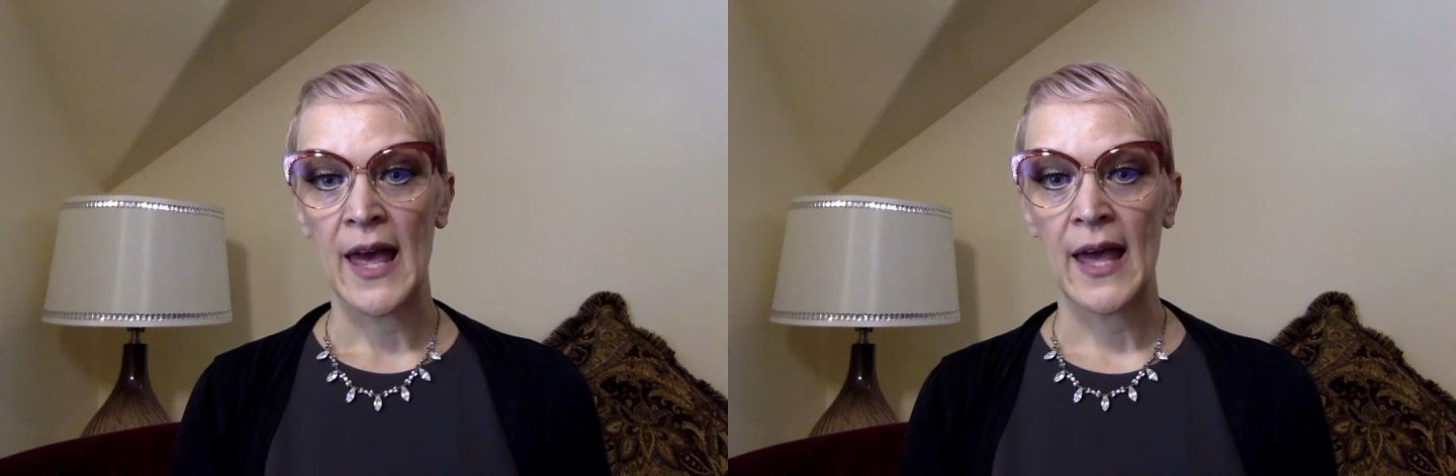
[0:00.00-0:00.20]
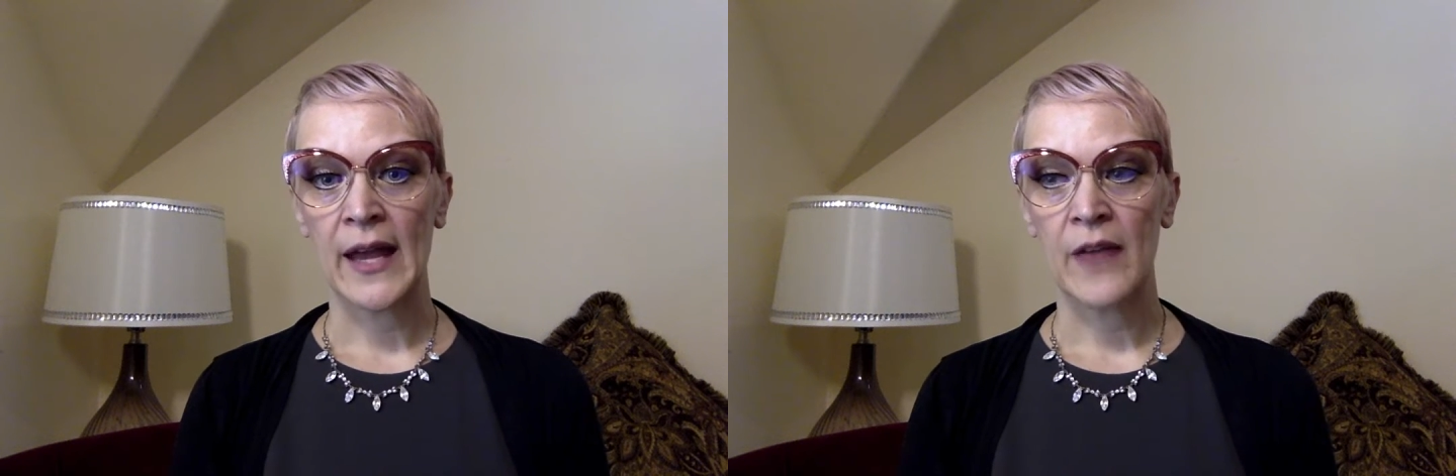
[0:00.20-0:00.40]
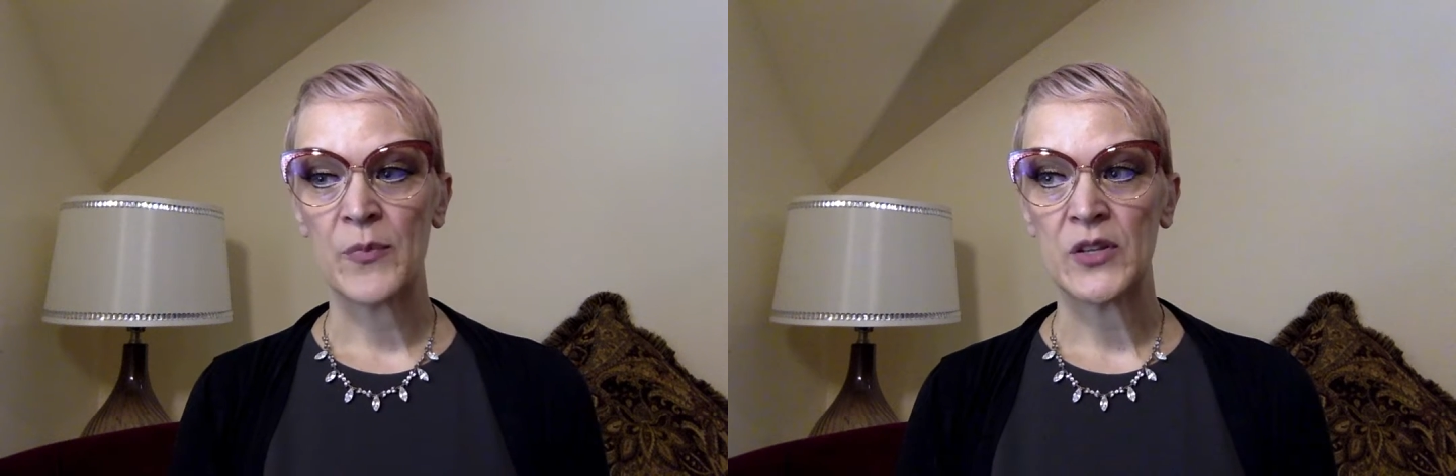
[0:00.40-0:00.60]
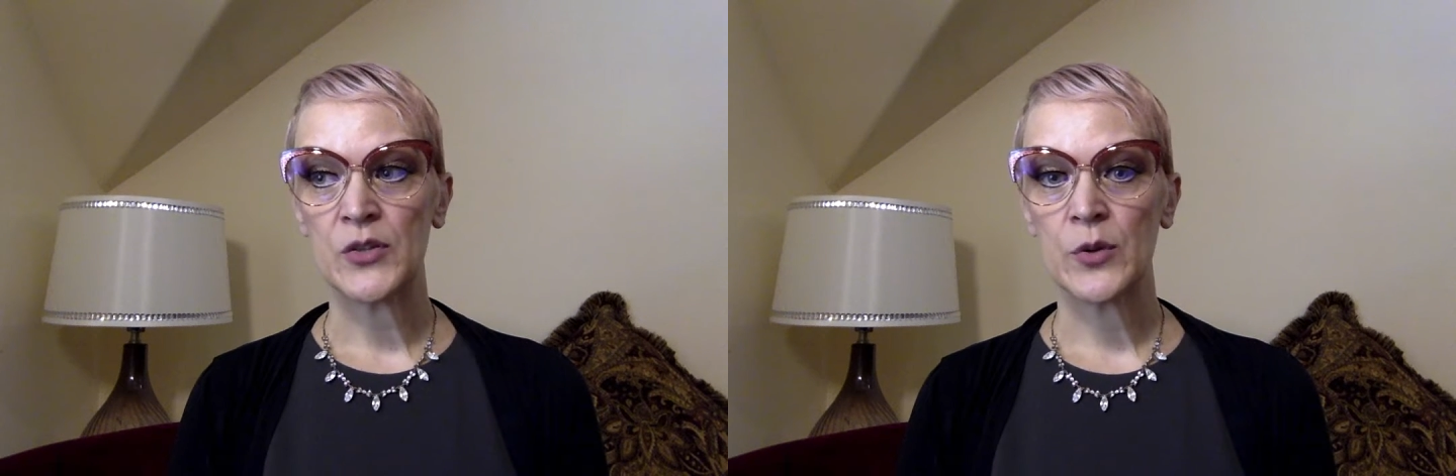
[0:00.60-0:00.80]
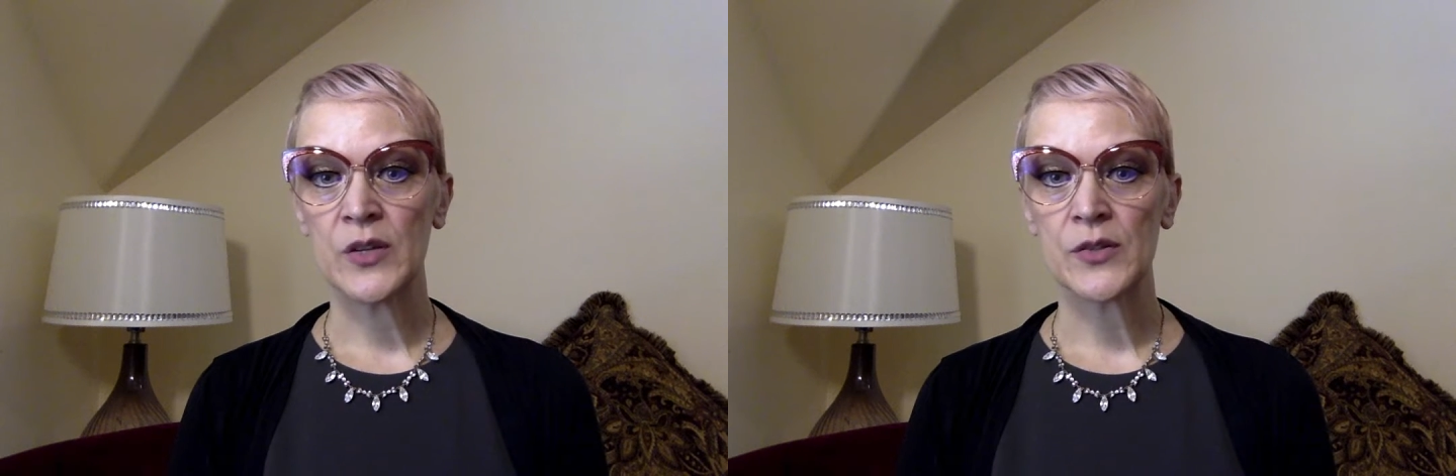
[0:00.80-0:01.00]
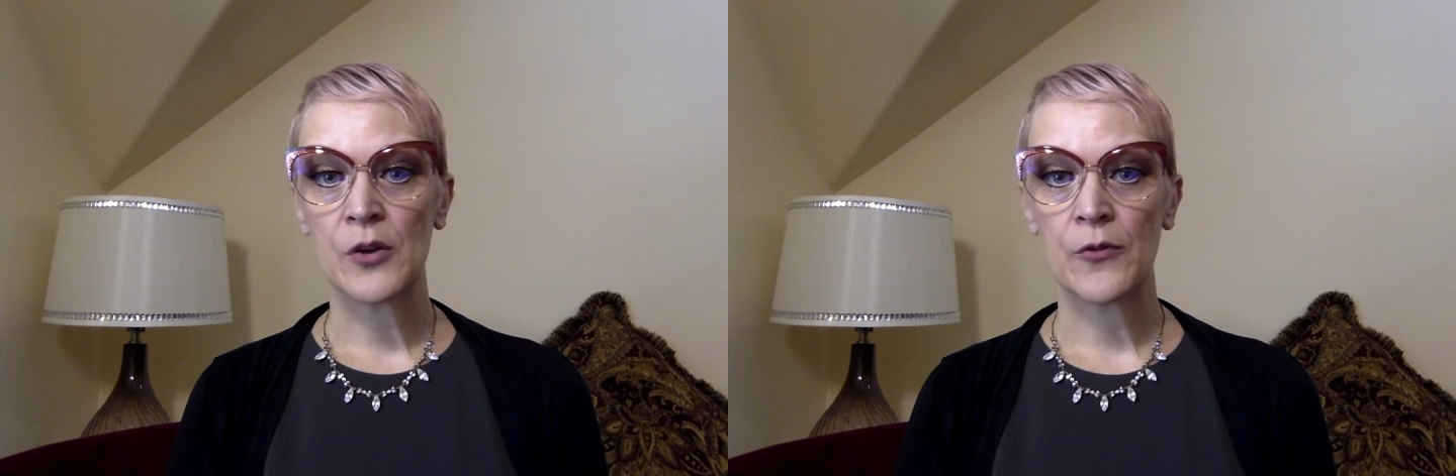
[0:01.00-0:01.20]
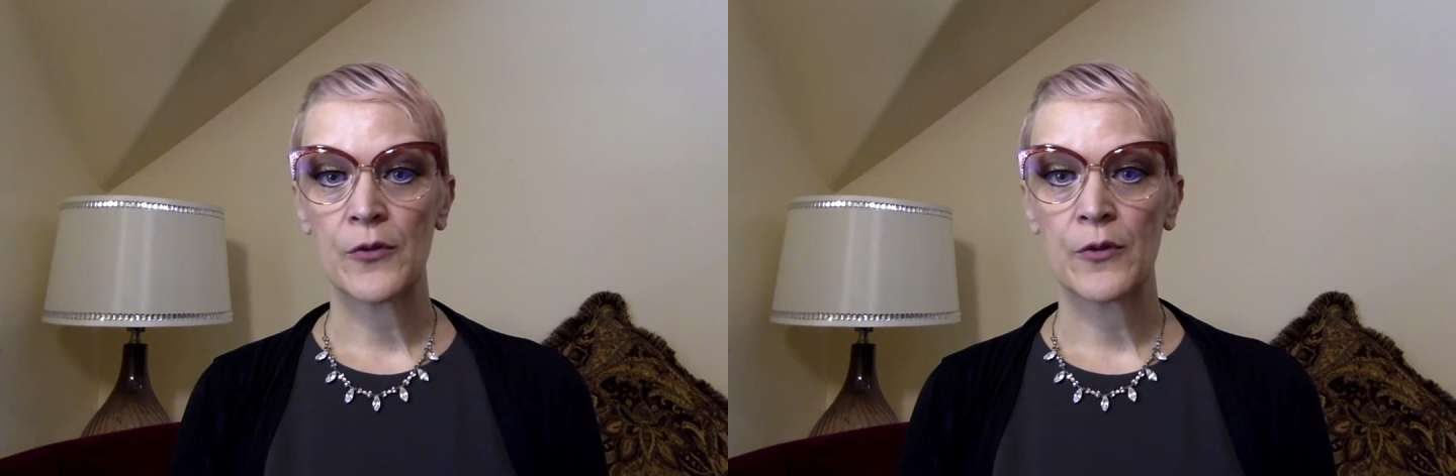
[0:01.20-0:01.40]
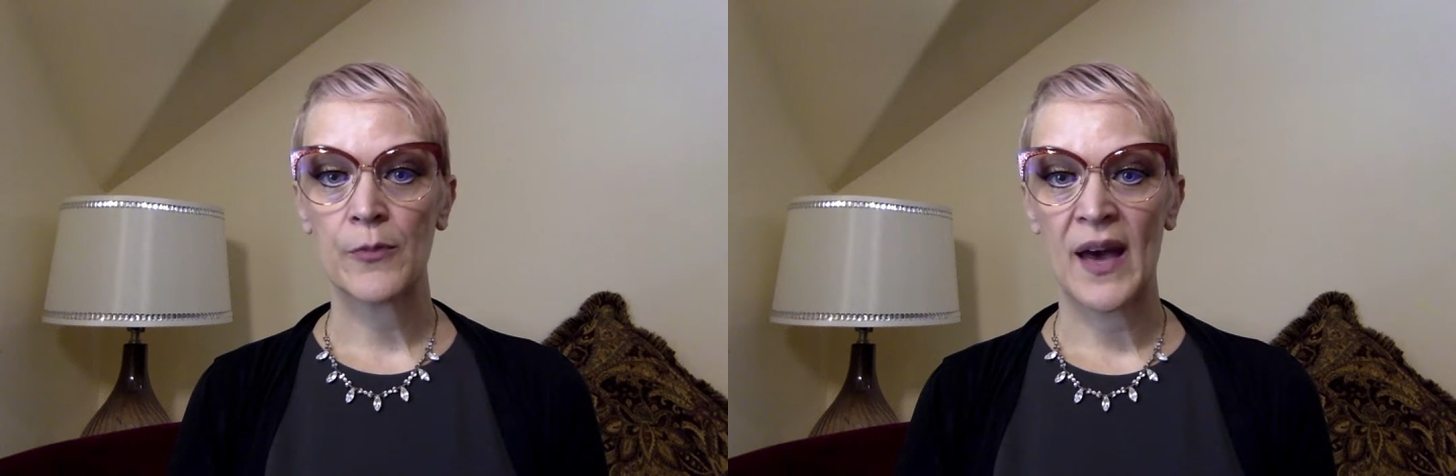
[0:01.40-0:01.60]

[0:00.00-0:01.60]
and I've been doing so for the